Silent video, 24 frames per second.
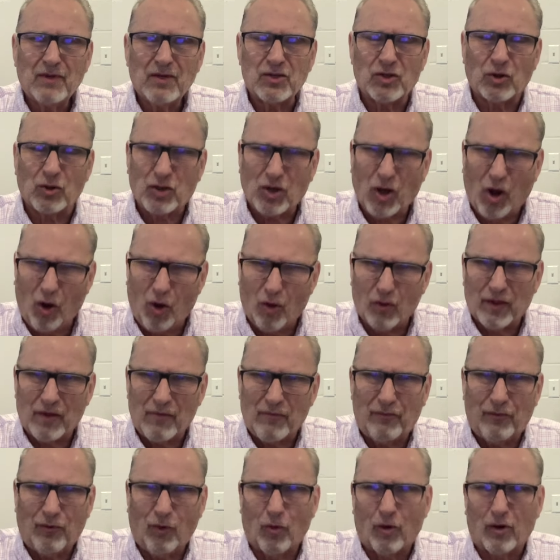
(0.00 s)
So call
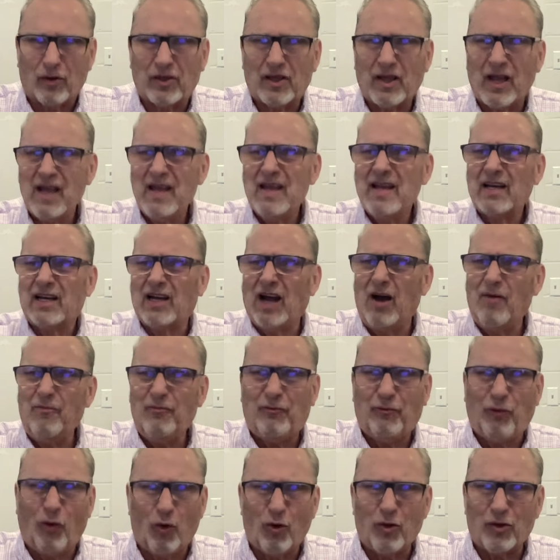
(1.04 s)
them forth. Come
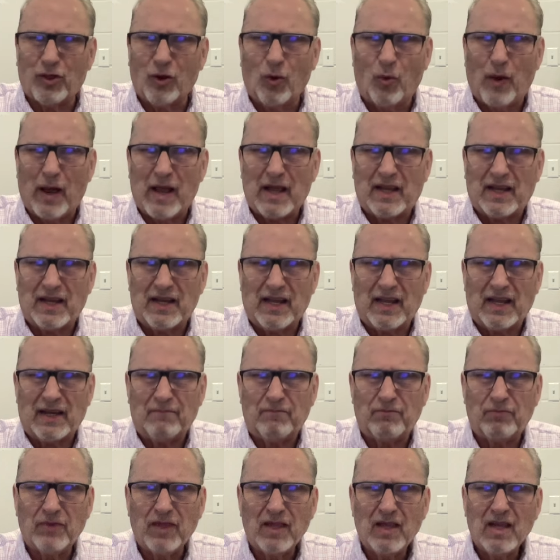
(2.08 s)
forth,
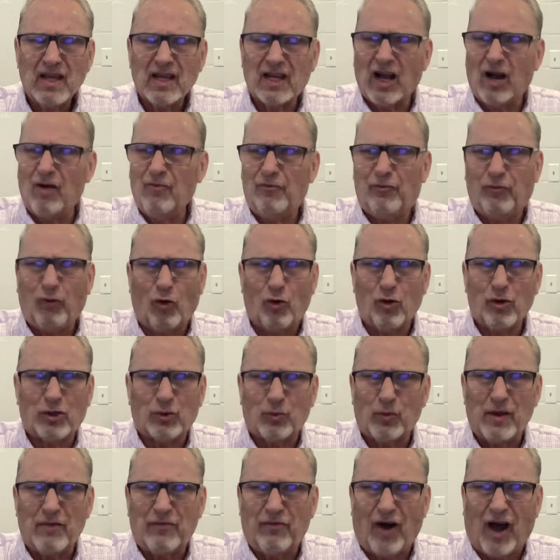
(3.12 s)
awakening. Come forth,
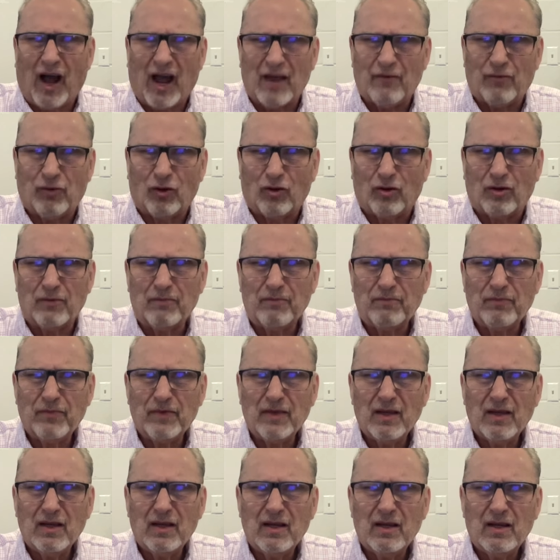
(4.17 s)
revival.
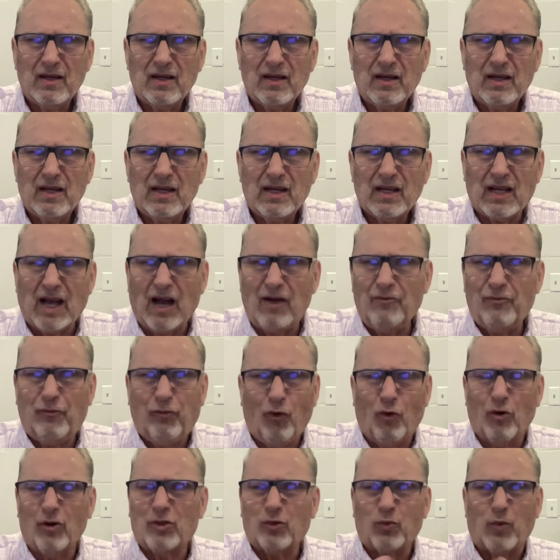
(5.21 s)
Come
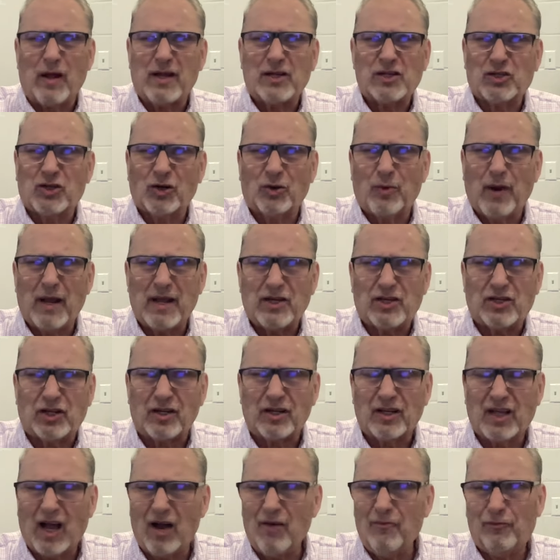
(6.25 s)
forth,
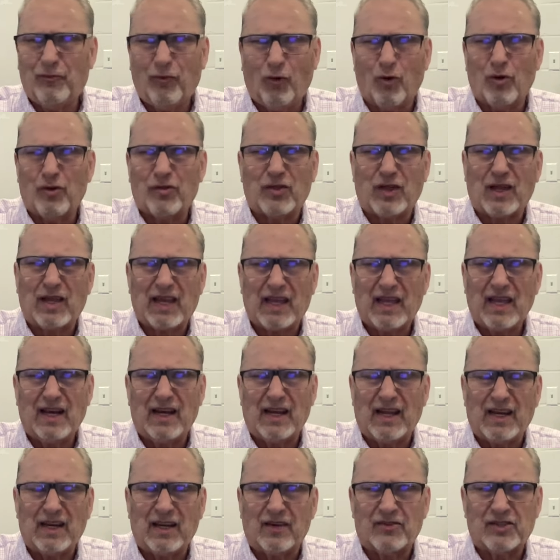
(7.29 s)
restoration. Come forth, the
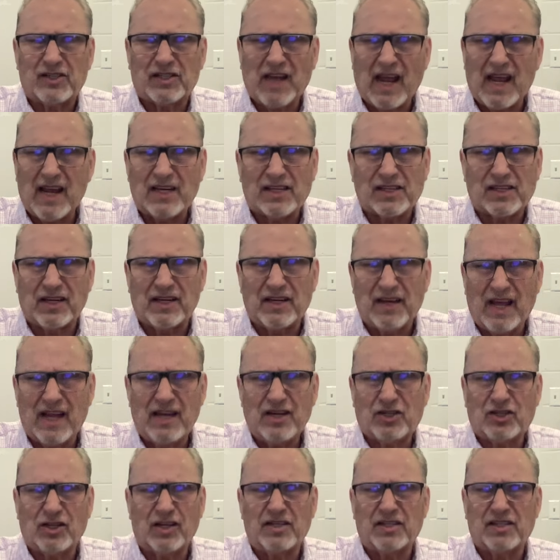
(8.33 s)
healing of states and
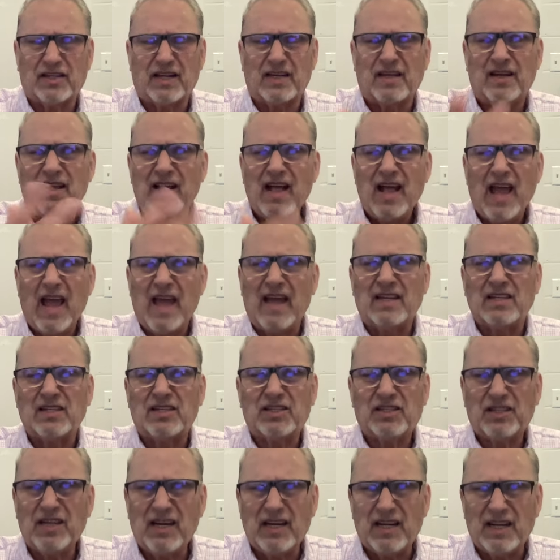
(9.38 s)
nations and
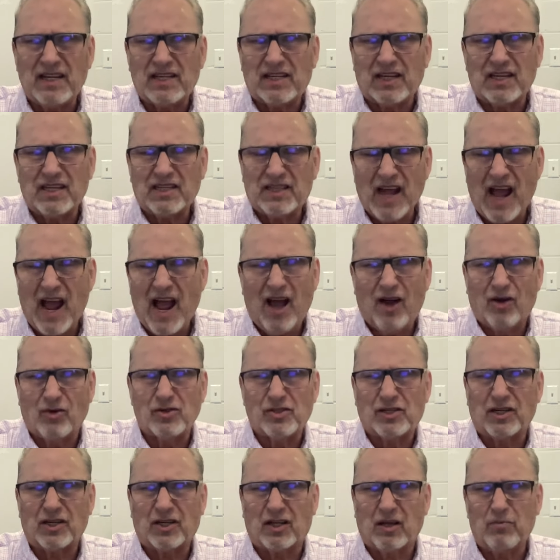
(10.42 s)
cities and
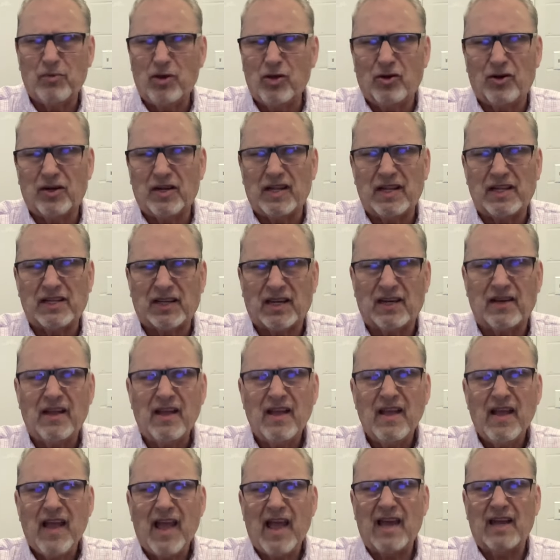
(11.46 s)
towns and communities
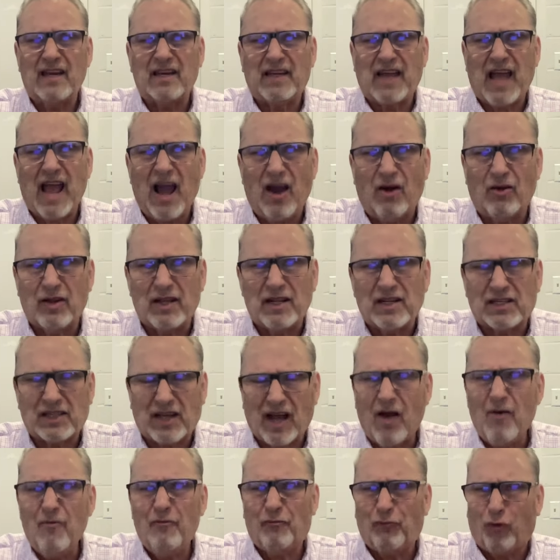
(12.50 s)
and counties.
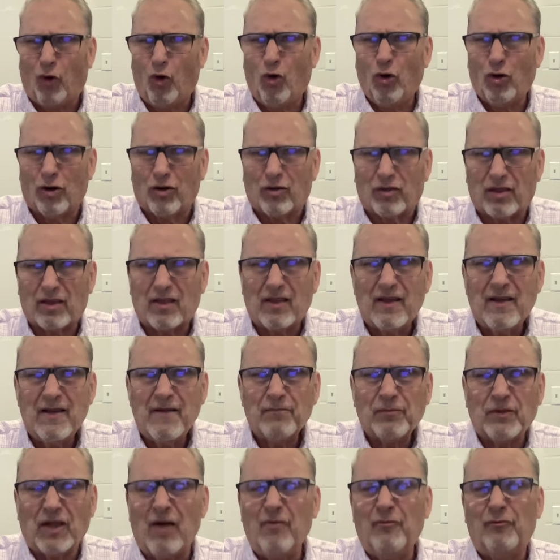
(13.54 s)
Come forth.
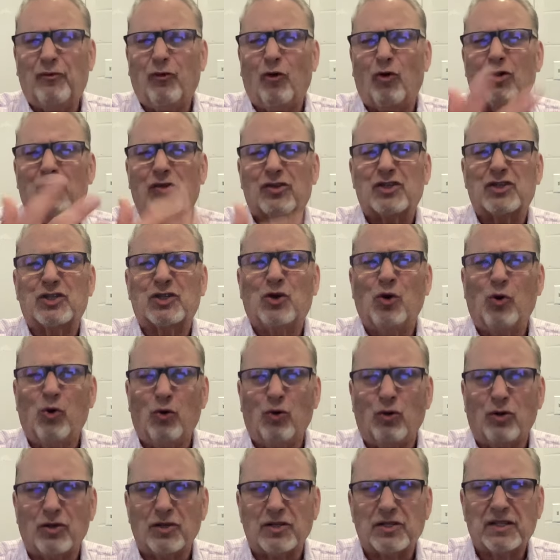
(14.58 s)
Come forth,
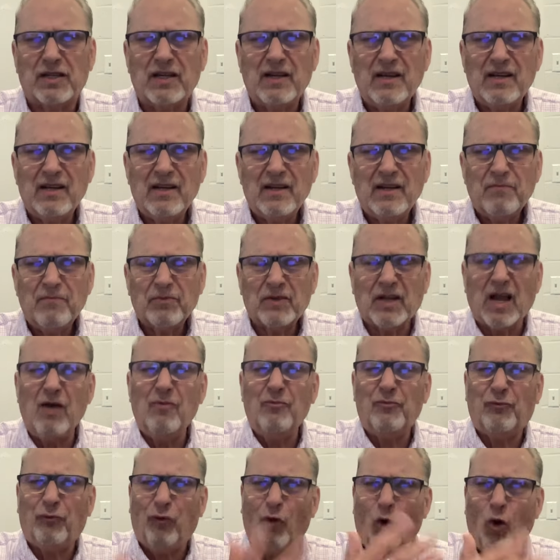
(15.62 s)
schools.
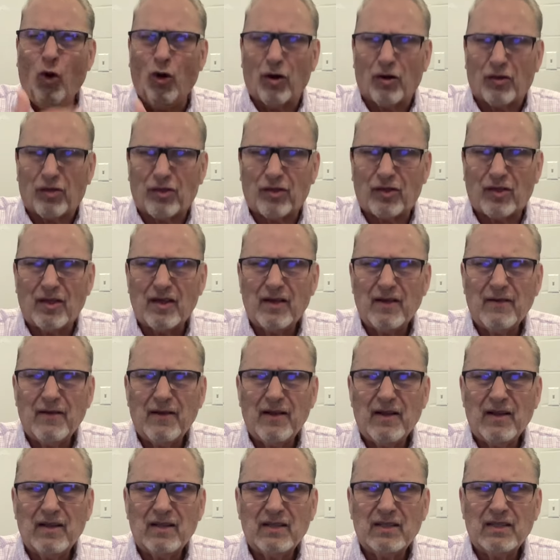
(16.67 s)
Come forth.
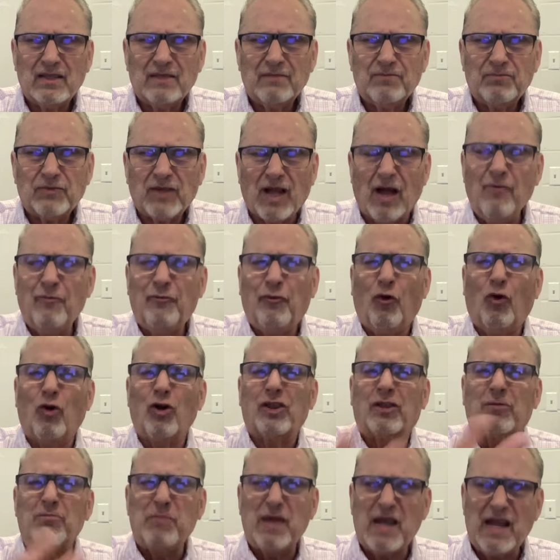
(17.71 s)
Come
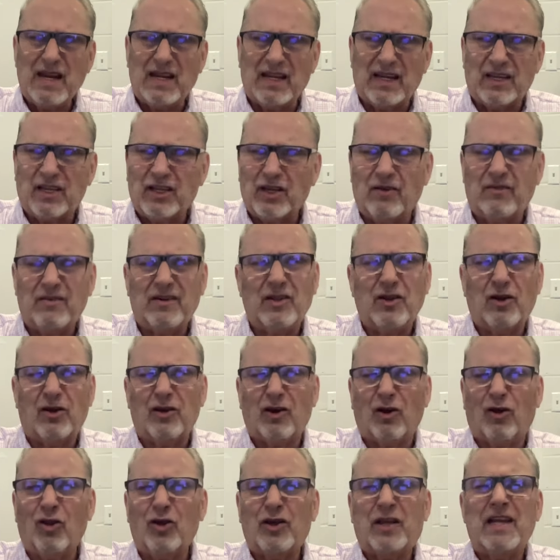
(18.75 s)
forth, media.
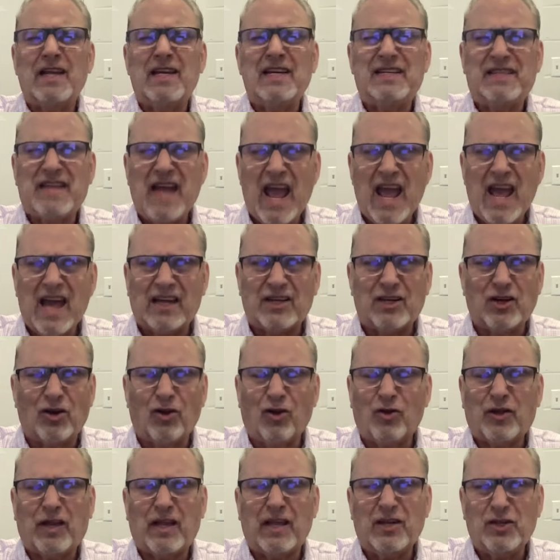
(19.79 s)
You're looking dead. You're
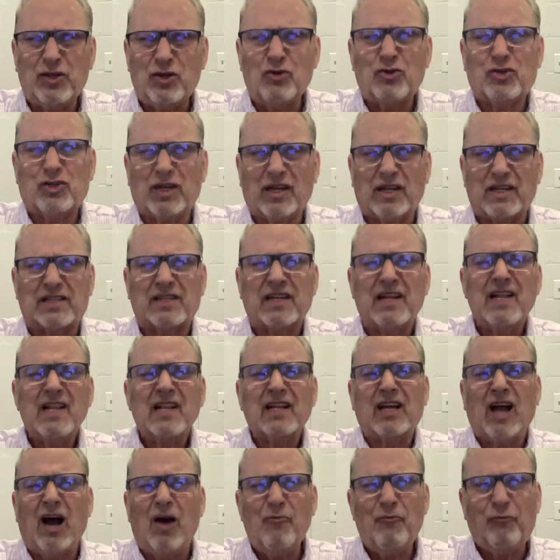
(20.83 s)
looking useless.
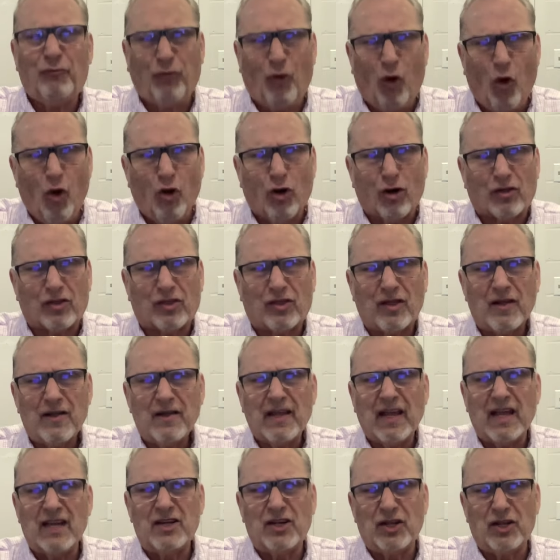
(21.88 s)
Come forth
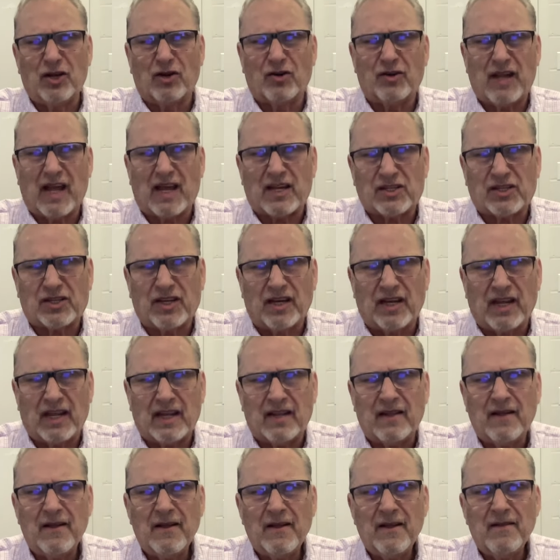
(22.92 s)
into your
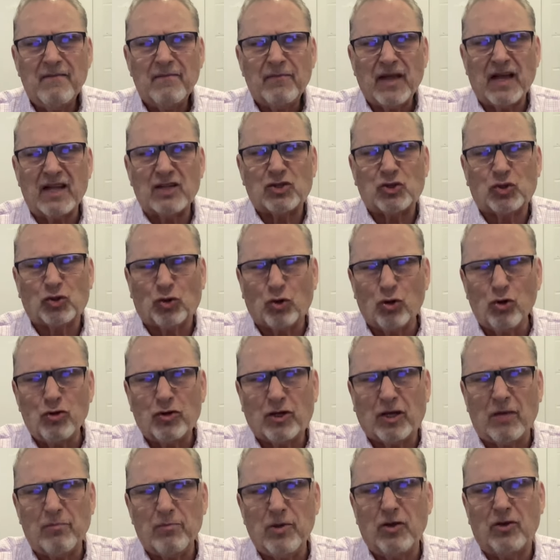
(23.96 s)
destiny as true
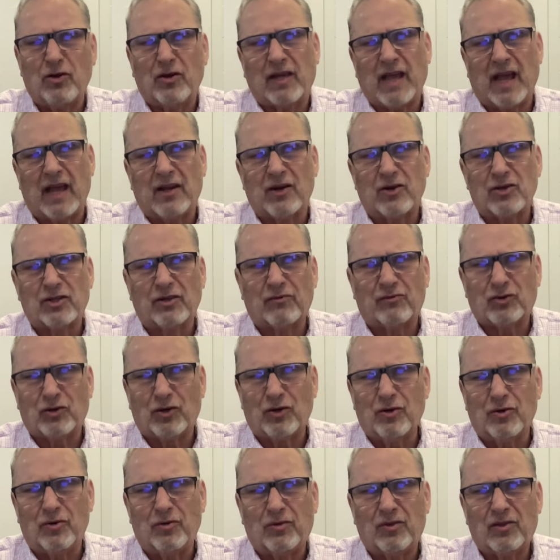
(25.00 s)
communicators of
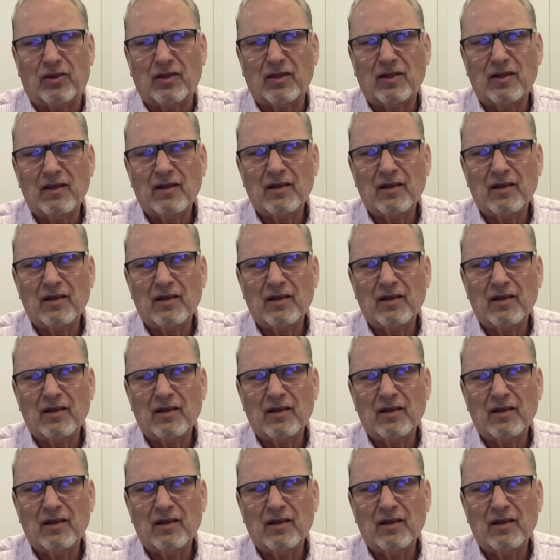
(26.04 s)
truth.